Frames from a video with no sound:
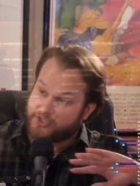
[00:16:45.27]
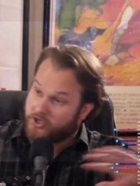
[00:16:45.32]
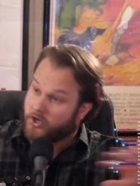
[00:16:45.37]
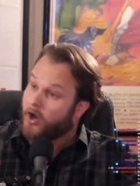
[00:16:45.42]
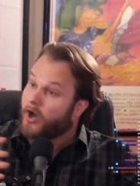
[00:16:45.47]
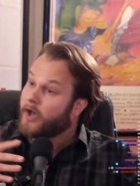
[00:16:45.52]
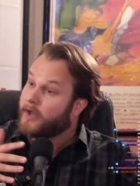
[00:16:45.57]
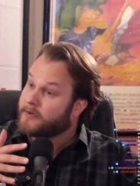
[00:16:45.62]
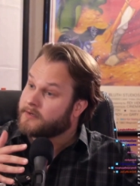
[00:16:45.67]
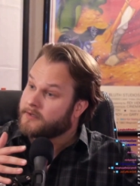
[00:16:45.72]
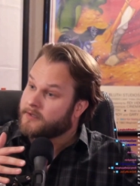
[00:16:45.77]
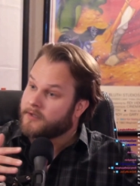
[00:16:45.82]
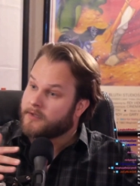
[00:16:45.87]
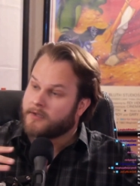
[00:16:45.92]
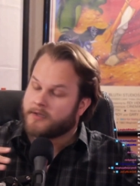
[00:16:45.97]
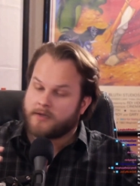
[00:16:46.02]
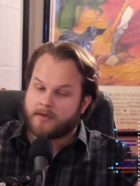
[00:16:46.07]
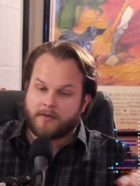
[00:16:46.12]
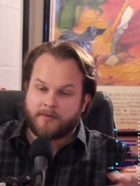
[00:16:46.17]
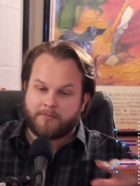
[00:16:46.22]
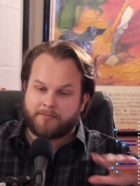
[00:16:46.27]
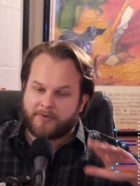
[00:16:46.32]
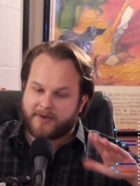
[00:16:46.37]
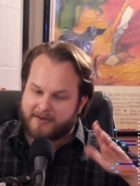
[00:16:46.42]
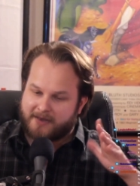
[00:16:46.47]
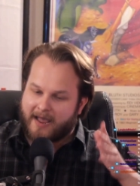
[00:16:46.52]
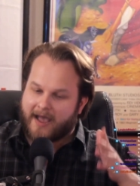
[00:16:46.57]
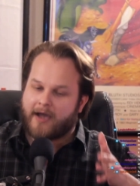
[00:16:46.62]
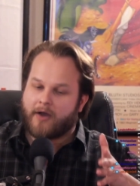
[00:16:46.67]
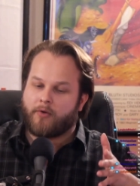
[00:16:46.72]
she's gone.
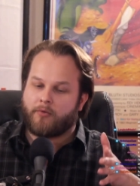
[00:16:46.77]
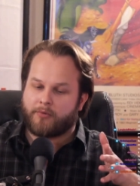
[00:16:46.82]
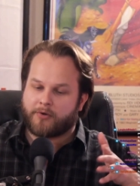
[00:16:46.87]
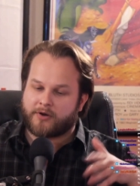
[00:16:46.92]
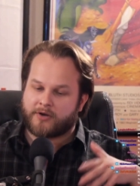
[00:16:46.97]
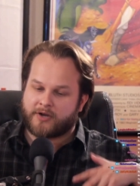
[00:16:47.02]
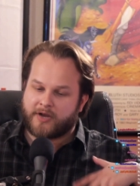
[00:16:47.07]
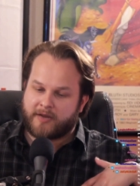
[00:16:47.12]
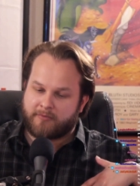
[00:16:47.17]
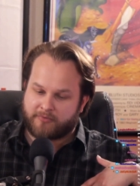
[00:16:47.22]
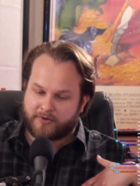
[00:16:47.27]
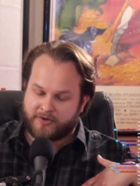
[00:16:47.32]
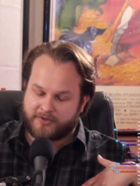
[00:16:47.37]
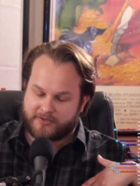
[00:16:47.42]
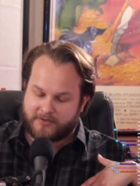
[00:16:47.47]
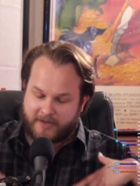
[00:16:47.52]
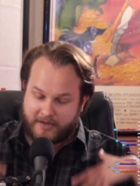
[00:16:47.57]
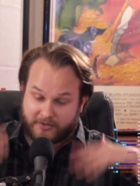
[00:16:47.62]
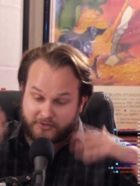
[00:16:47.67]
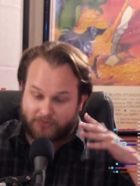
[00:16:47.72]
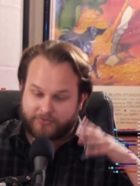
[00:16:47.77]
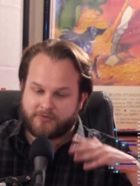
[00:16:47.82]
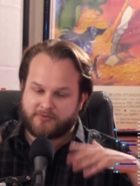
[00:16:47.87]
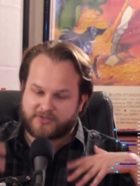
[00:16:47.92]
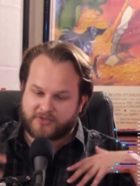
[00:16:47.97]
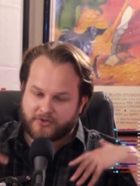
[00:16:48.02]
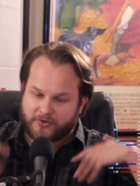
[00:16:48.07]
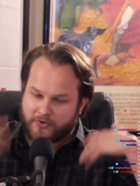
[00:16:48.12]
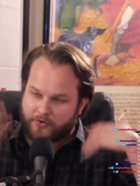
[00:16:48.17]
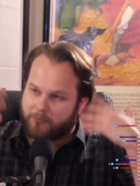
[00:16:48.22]
But now we're going to
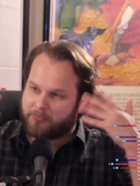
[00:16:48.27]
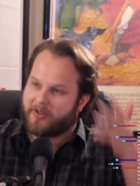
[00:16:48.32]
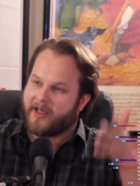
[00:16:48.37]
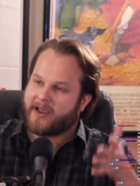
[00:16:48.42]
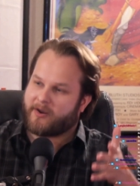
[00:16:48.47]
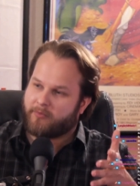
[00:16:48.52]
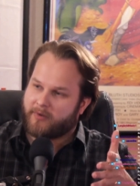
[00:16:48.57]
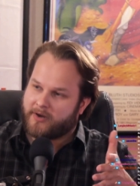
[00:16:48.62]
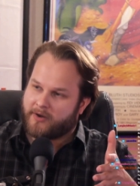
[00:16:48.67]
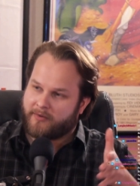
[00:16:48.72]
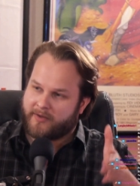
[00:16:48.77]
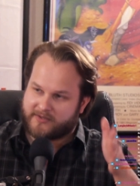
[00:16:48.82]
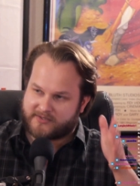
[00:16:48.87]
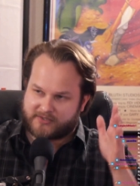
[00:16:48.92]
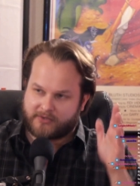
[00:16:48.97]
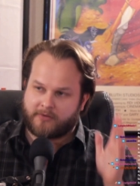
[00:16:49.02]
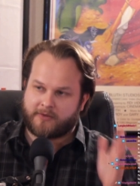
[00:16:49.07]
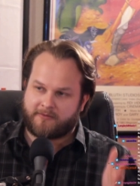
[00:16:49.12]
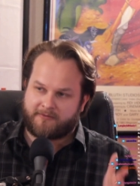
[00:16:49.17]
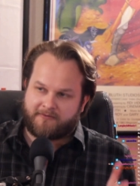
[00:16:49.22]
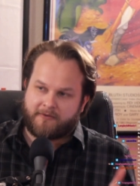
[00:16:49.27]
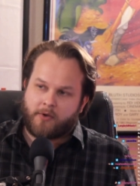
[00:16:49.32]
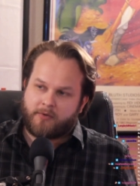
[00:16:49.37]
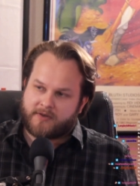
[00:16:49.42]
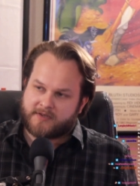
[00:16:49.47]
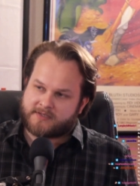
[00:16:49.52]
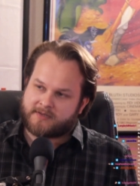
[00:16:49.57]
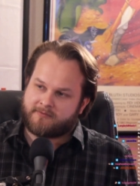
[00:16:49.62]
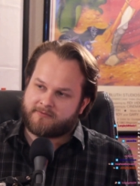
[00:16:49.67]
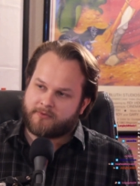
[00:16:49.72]
introduce a new Black Widow and solely
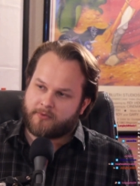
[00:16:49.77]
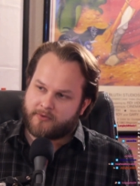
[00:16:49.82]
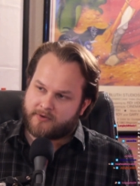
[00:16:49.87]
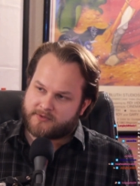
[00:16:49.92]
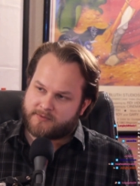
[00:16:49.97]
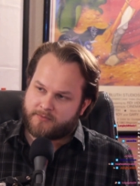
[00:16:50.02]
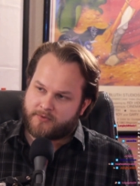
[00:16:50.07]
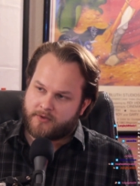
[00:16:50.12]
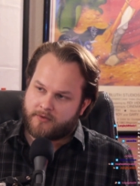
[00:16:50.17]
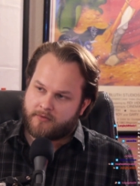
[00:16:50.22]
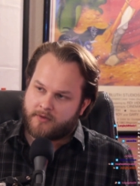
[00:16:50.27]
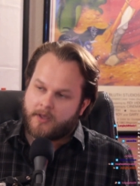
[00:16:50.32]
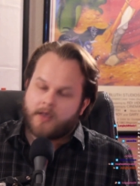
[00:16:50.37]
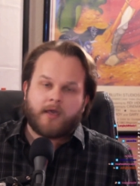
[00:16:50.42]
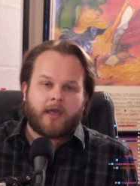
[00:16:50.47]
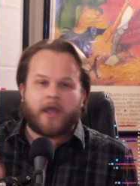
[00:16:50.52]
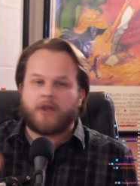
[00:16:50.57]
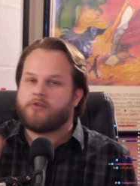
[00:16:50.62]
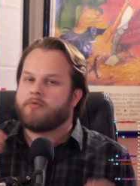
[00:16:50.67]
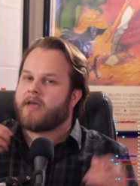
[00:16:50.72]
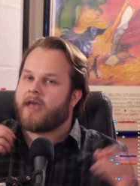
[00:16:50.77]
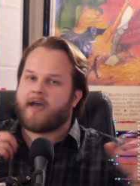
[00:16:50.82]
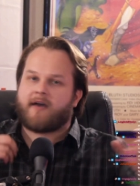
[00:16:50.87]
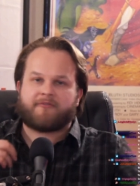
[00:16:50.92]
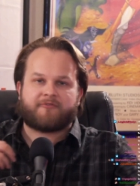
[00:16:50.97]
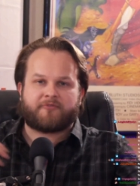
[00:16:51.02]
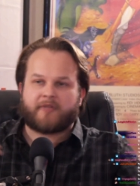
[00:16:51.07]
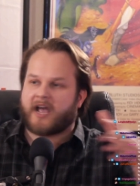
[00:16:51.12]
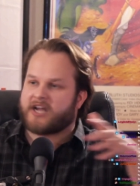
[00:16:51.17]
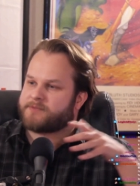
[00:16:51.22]
focus on Florence Pugh. And you
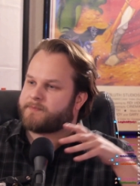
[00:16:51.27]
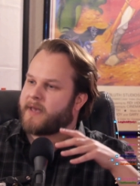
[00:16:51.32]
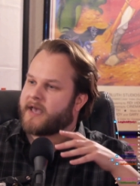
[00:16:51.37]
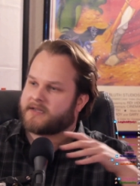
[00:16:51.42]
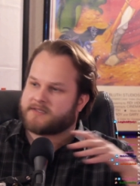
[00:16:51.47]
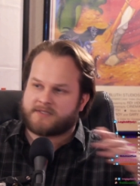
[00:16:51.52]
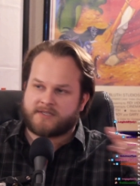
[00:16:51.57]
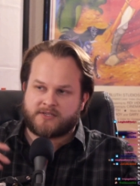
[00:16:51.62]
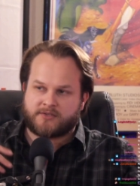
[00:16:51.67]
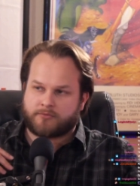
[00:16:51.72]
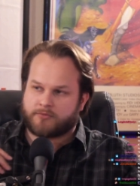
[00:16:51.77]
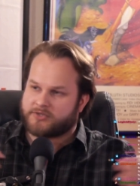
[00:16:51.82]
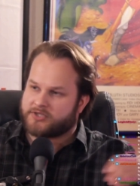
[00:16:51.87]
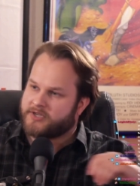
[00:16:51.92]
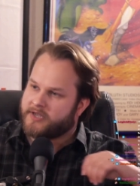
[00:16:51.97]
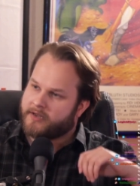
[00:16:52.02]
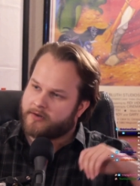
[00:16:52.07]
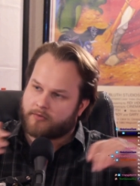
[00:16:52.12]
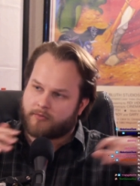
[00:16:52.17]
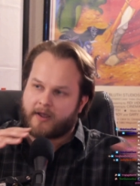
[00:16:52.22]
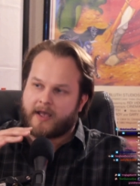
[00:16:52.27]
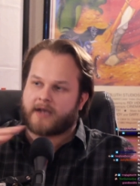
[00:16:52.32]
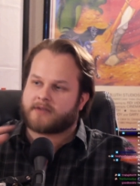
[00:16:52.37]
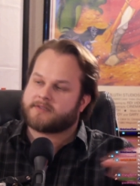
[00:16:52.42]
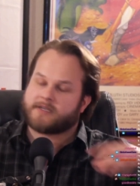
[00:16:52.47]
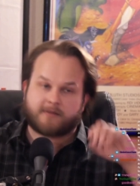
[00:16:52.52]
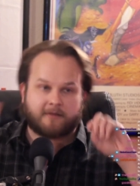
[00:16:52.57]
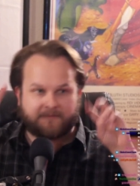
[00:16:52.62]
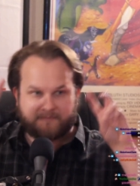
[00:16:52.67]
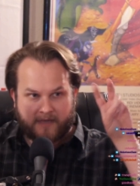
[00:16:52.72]
have flashback scenes where she
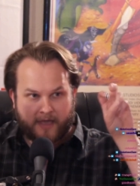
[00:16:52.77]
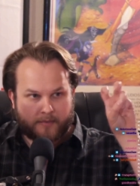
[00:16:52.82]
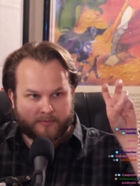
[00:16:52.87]
interacts, like the